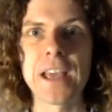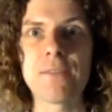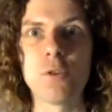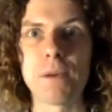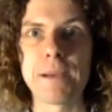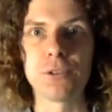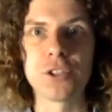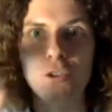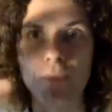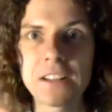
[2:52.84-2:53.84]
evil people
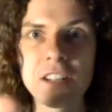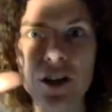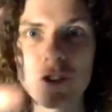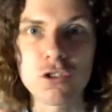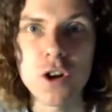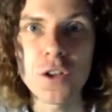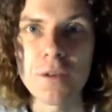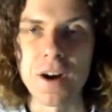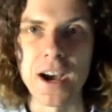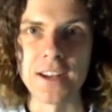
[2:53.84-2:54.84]
to directly control
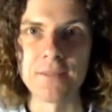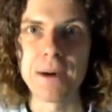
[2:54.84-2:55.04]
your mind.